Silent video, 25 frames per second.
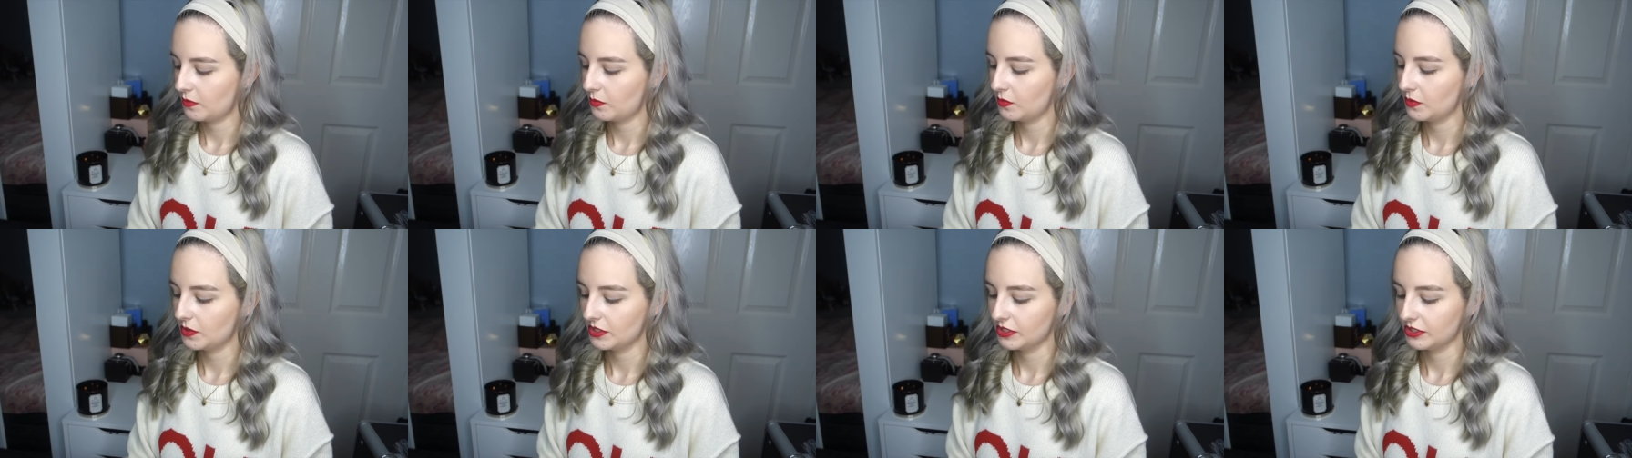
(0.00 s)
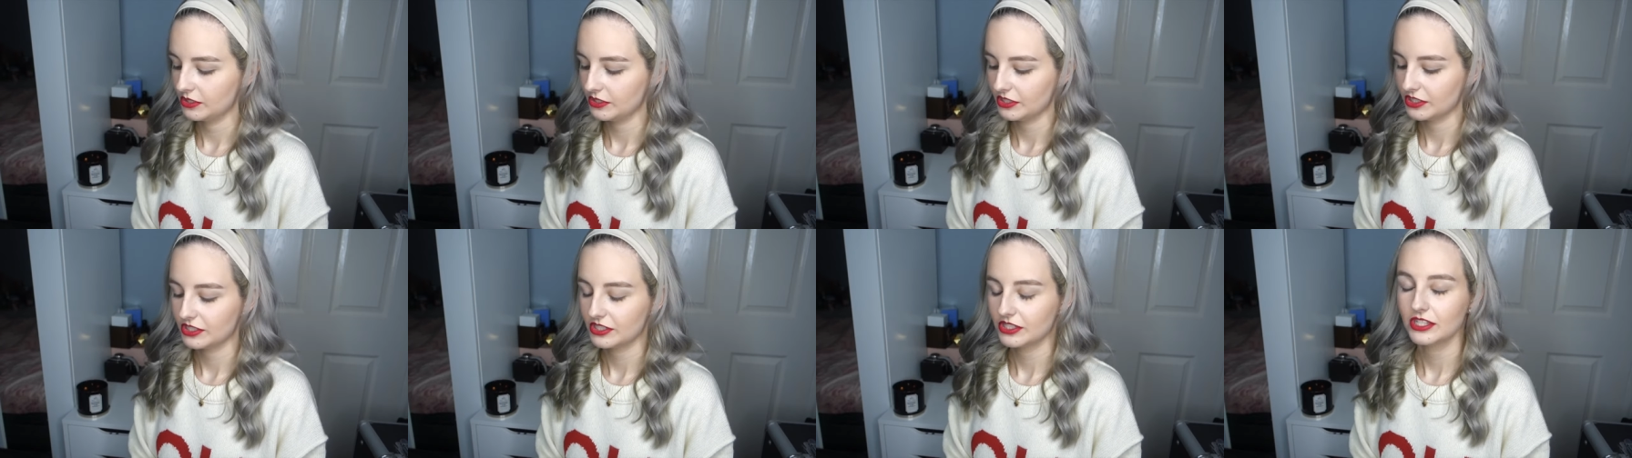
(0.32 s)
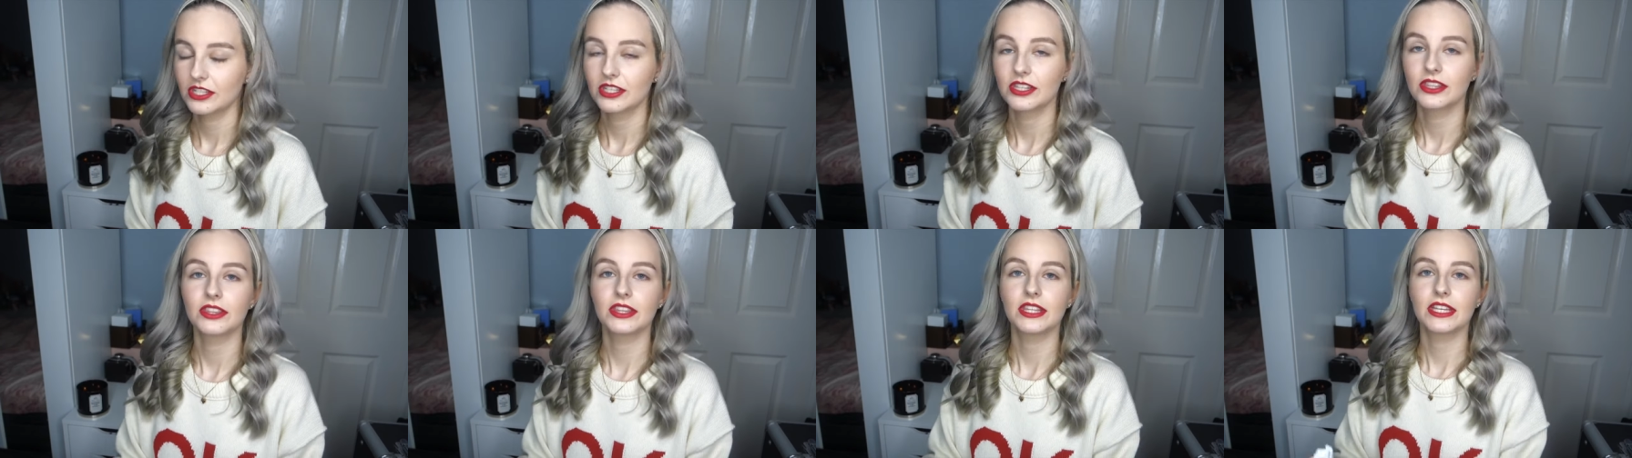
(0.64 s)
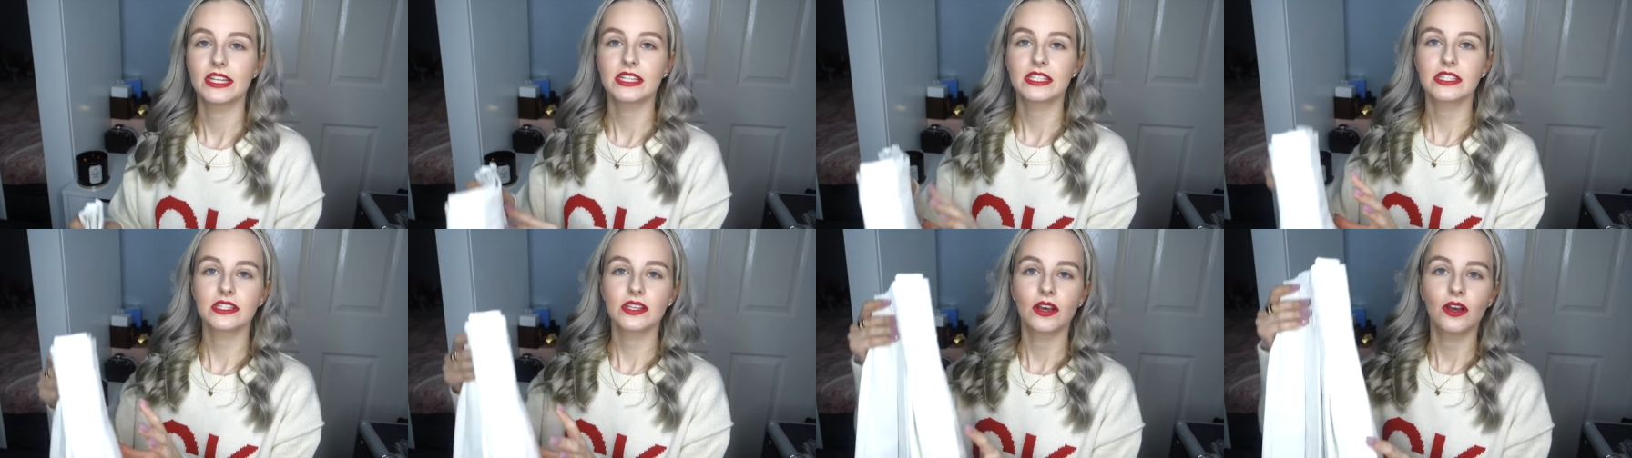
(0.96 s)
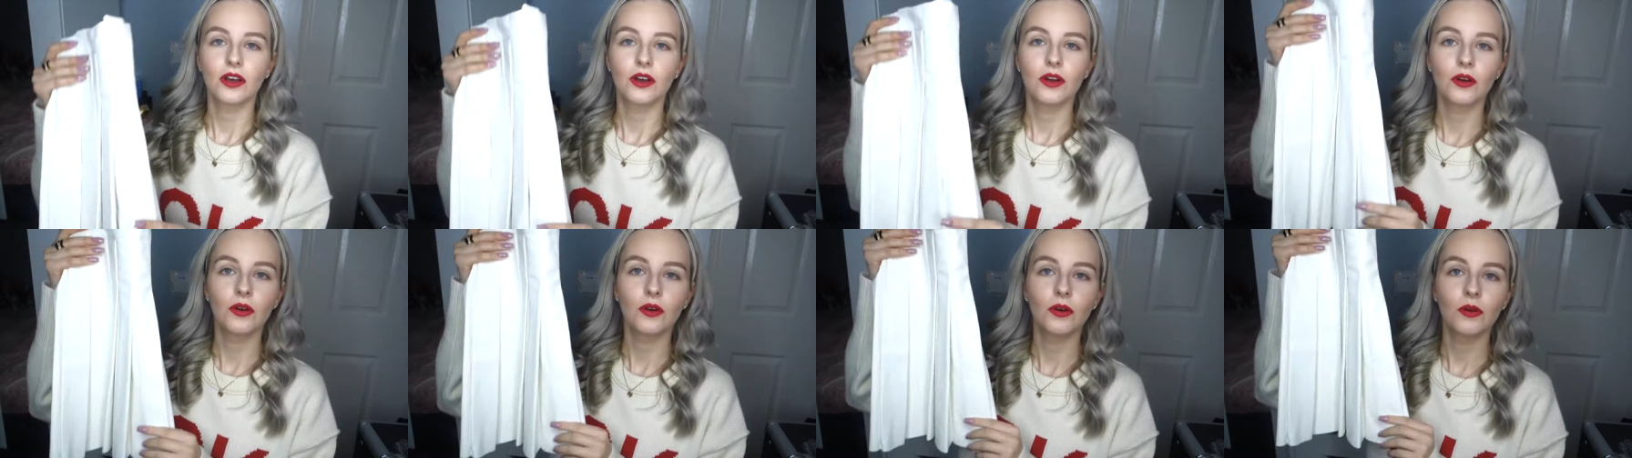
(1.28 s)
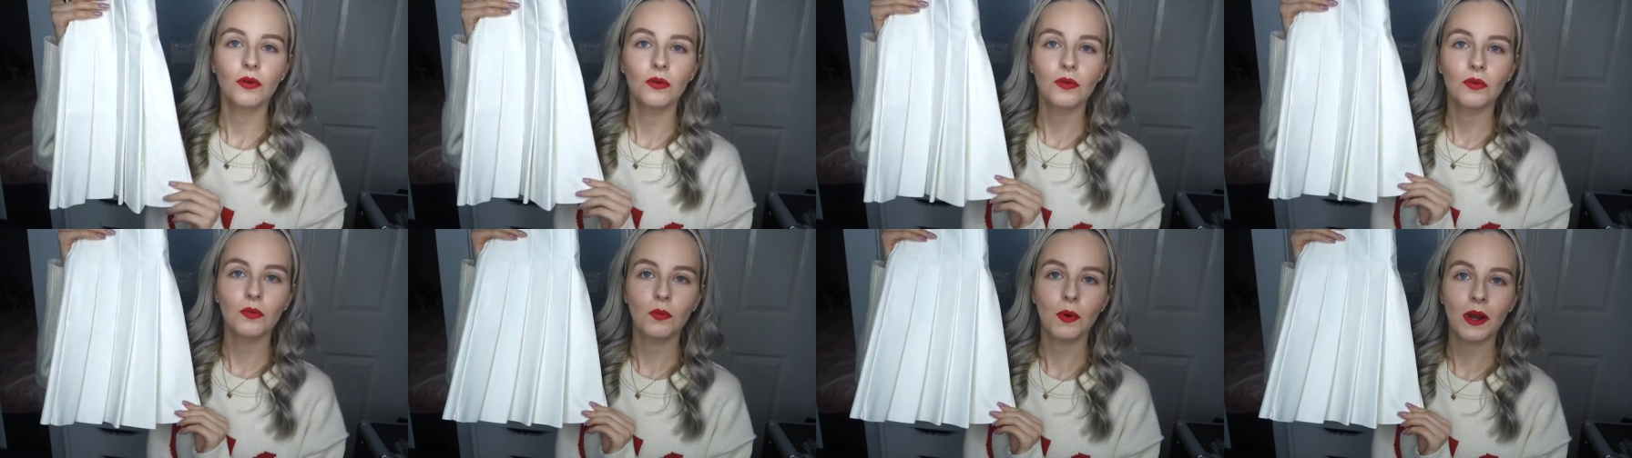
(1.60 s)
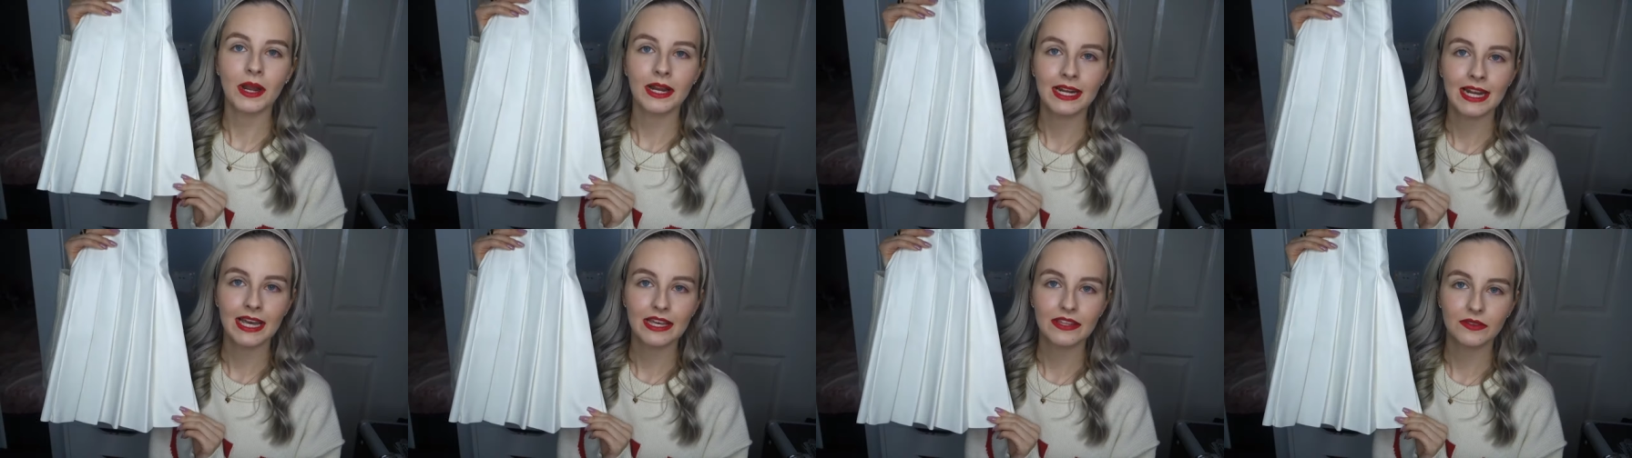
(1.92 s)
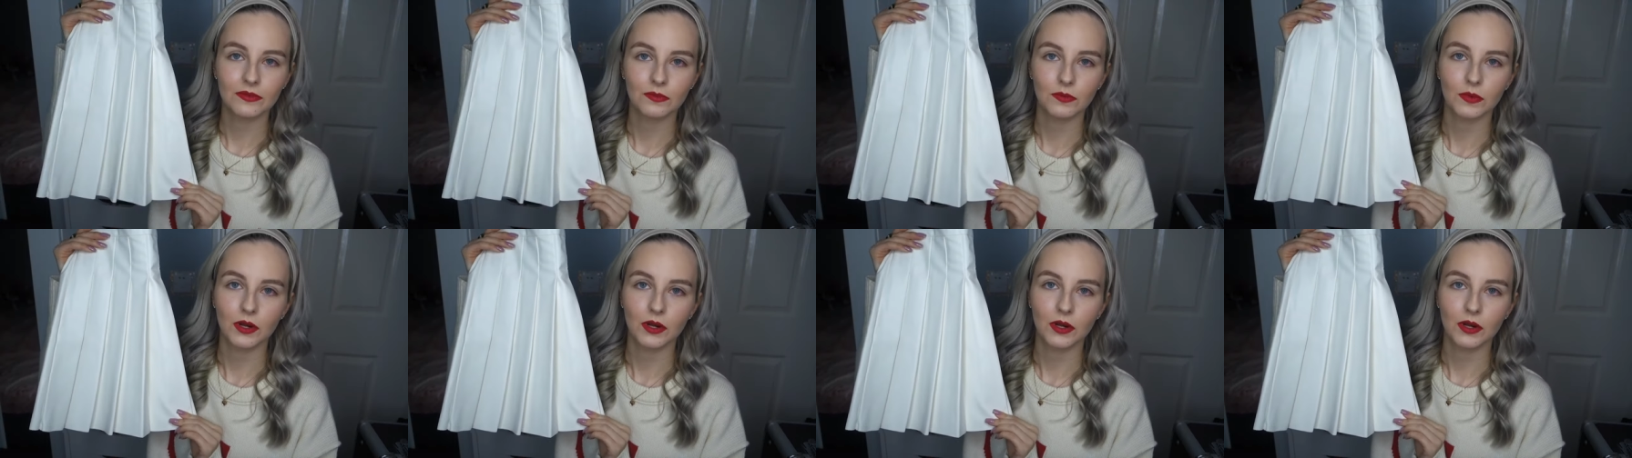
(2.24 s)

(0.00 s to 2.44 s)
was this white leather